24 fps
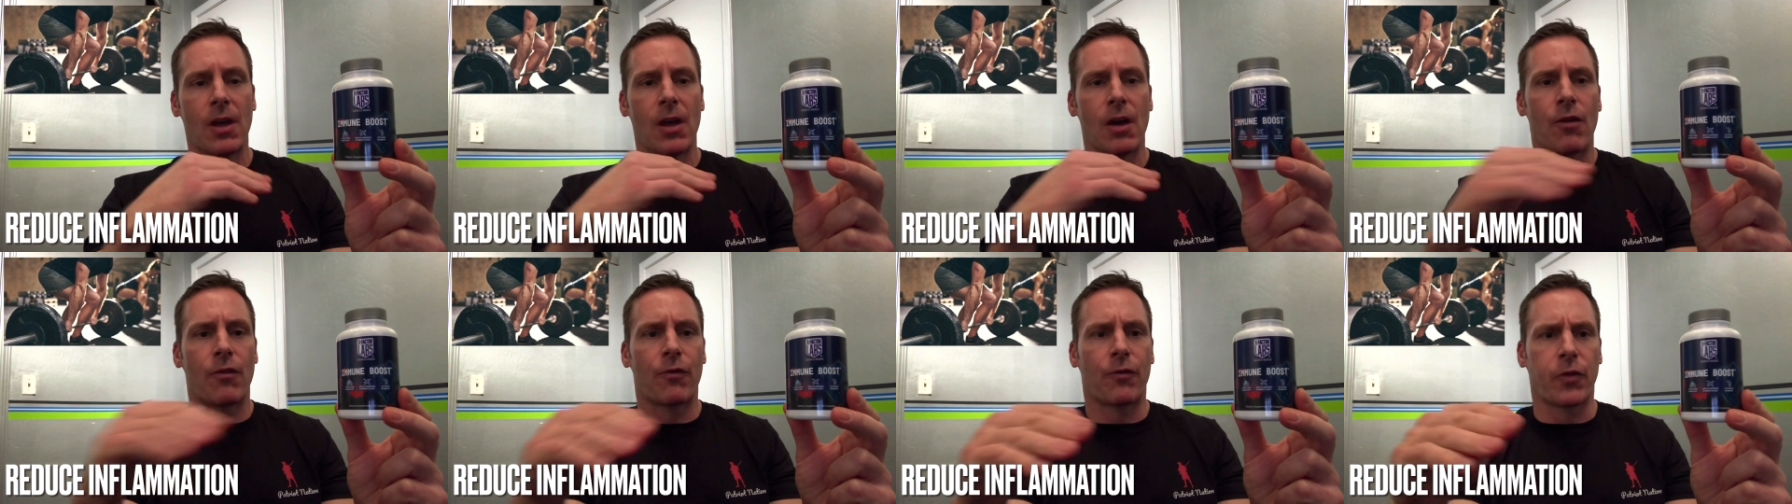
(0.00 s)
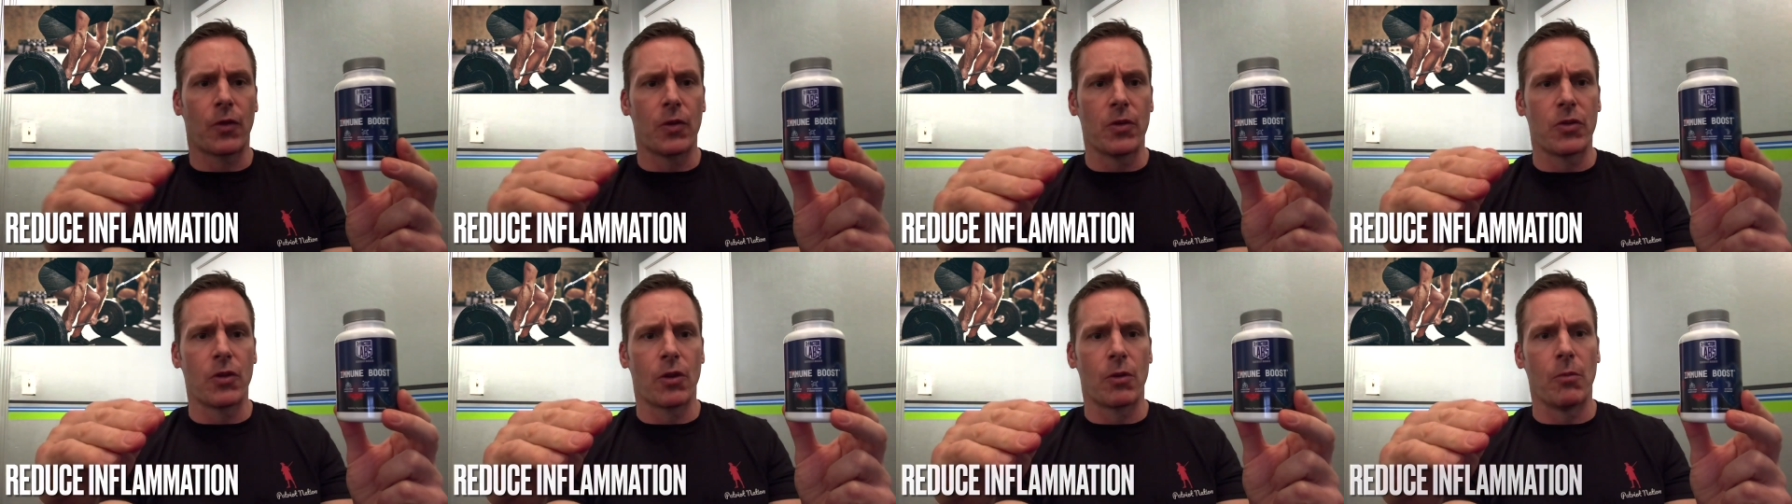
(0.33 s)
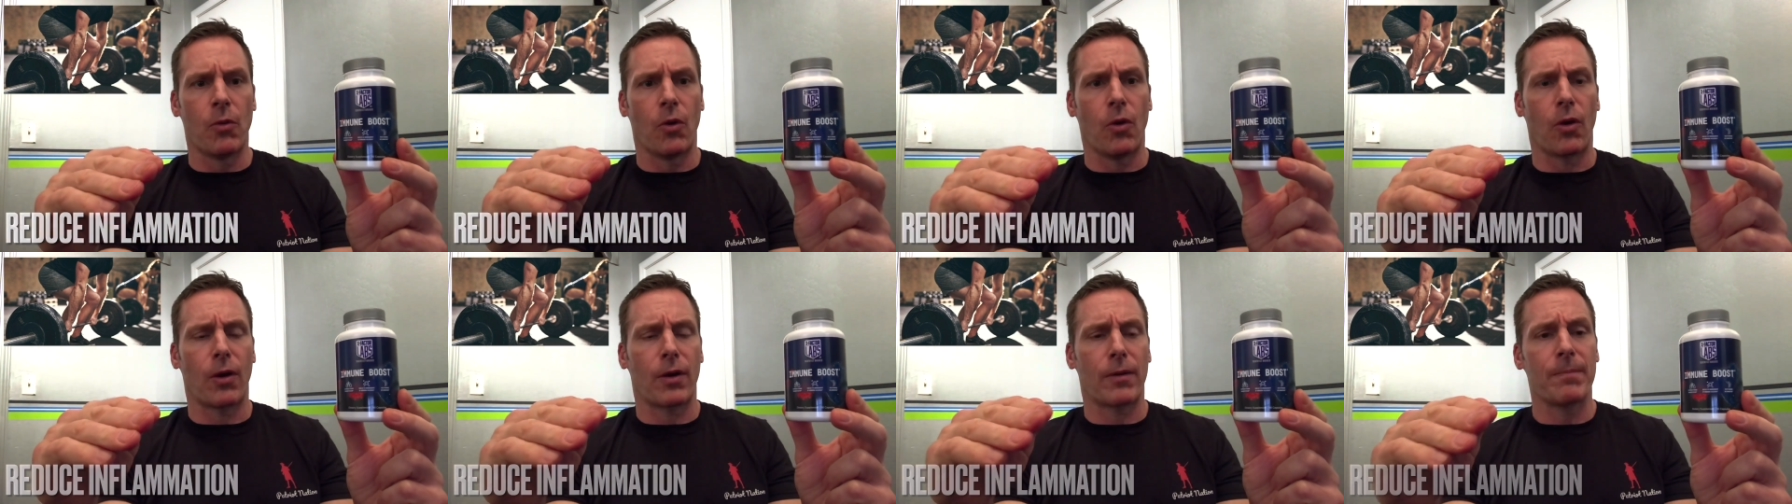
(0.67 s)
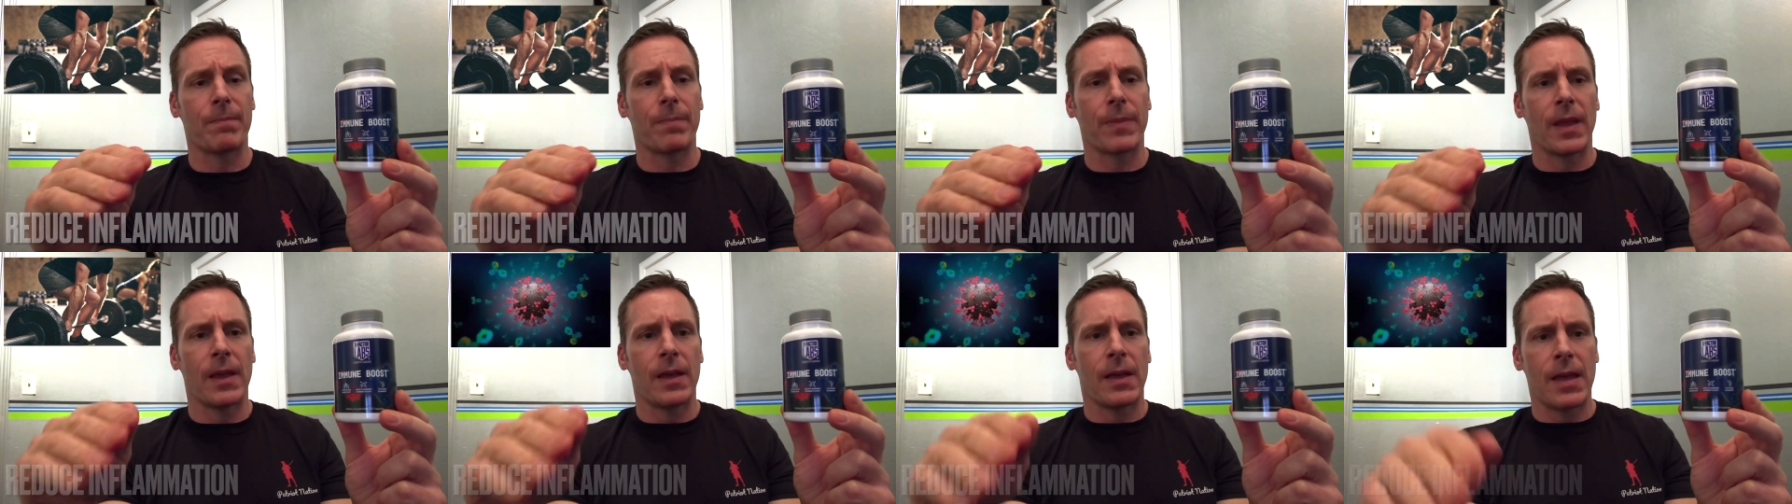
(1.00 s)
Furthermore,
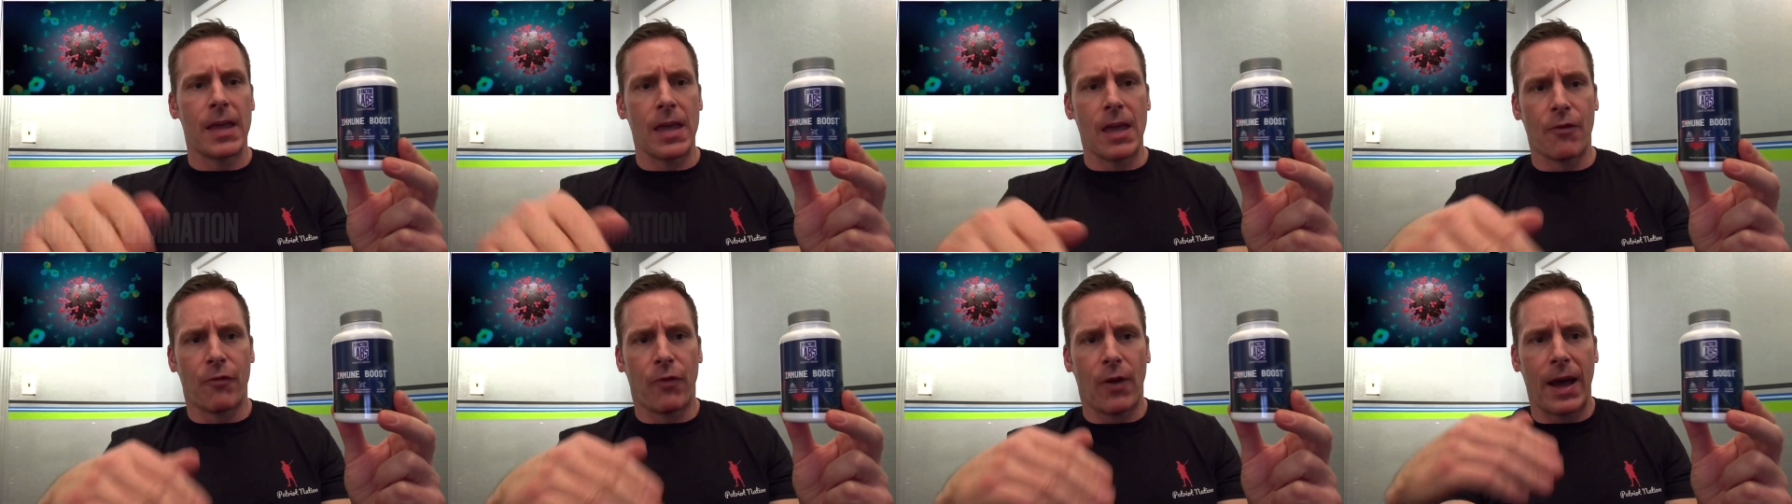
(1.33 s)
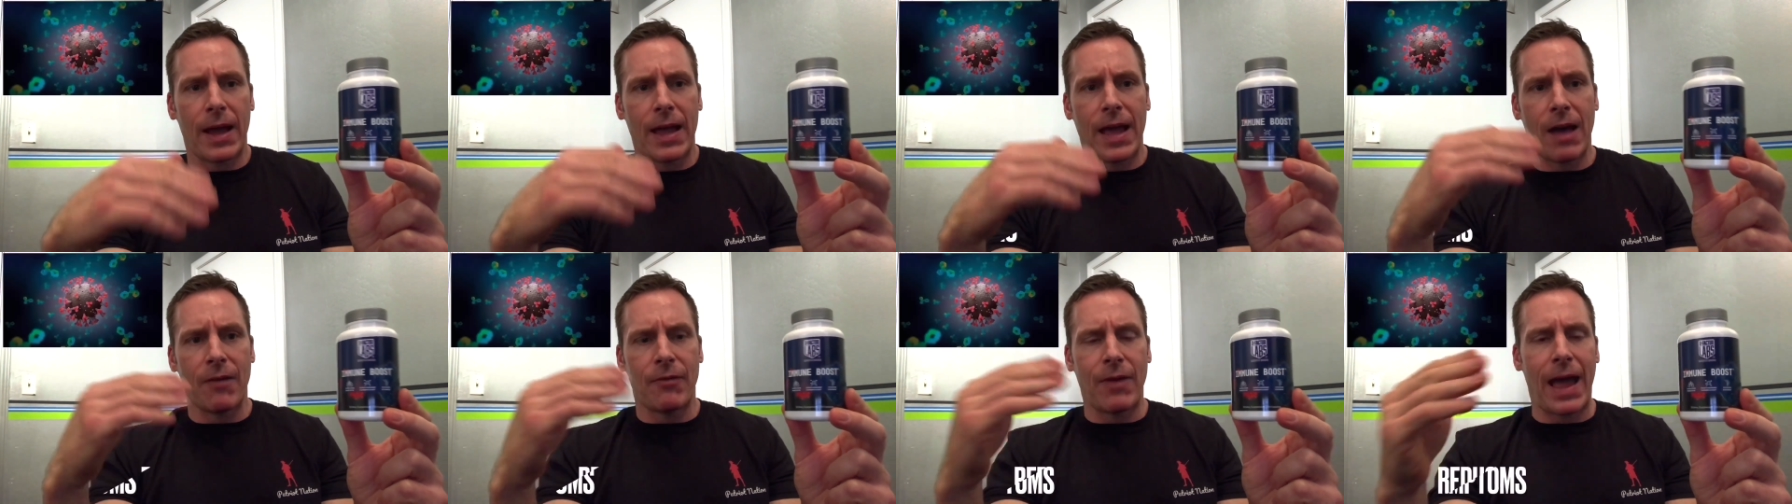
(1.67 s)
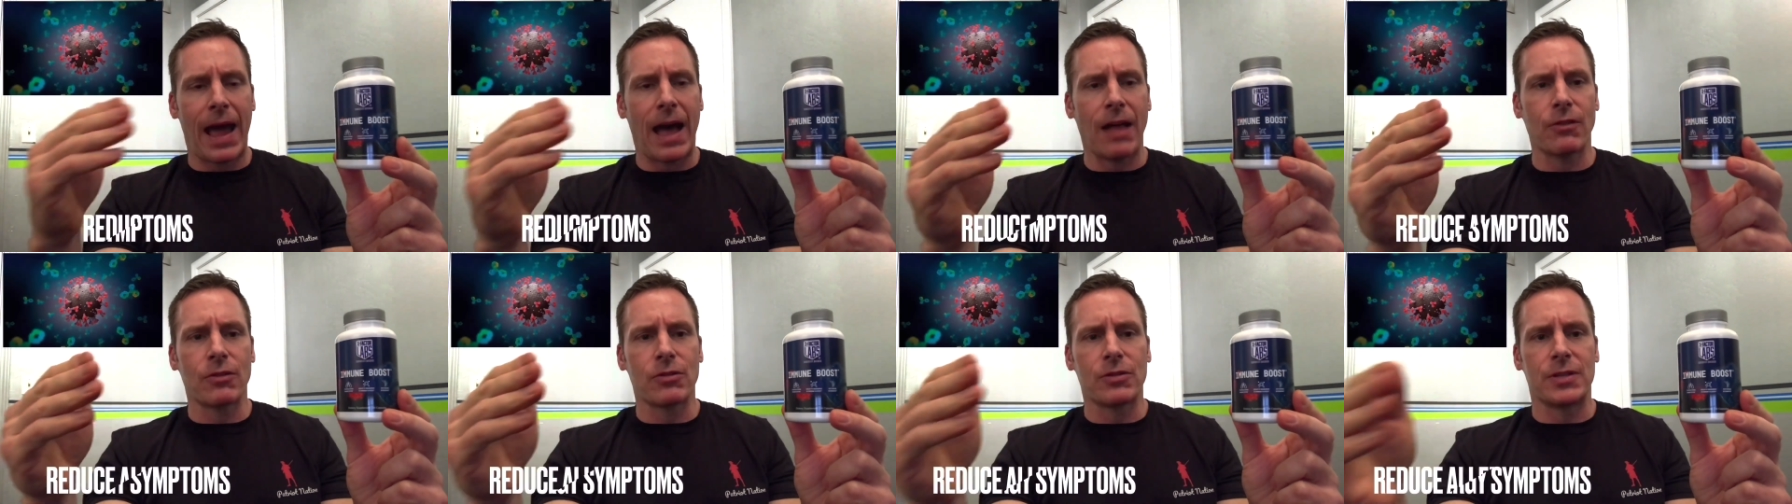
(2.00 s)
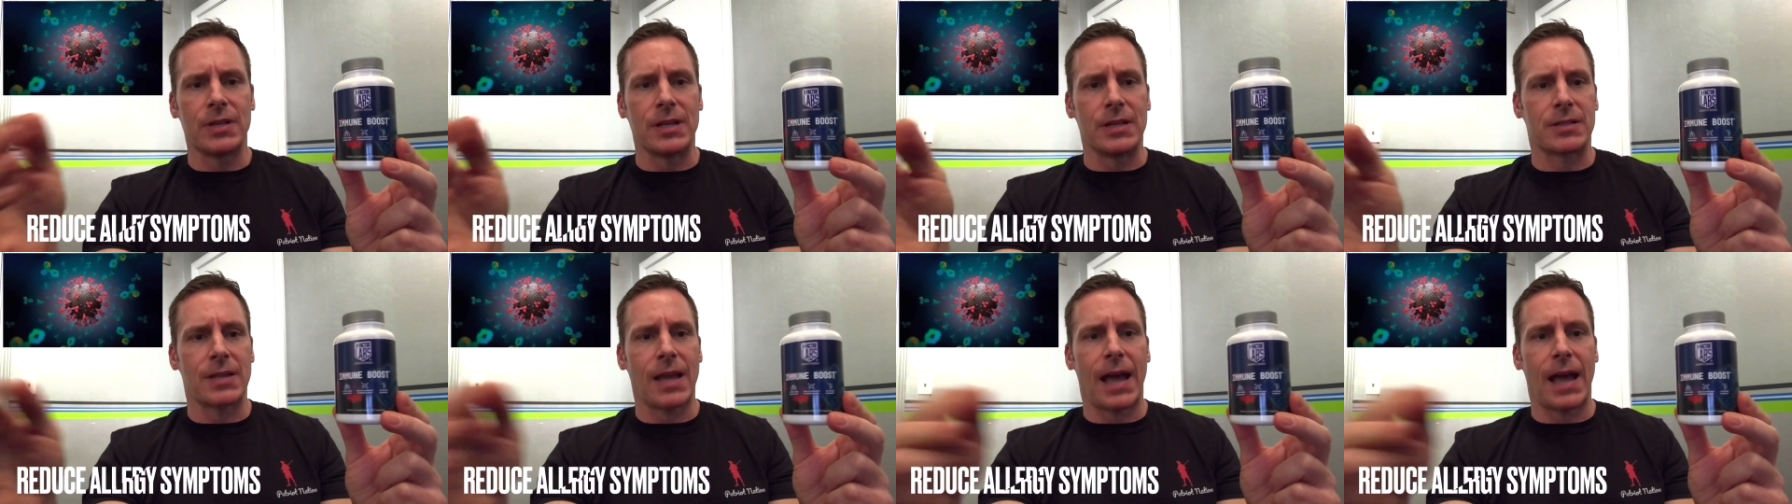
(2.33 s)
if I have allergies,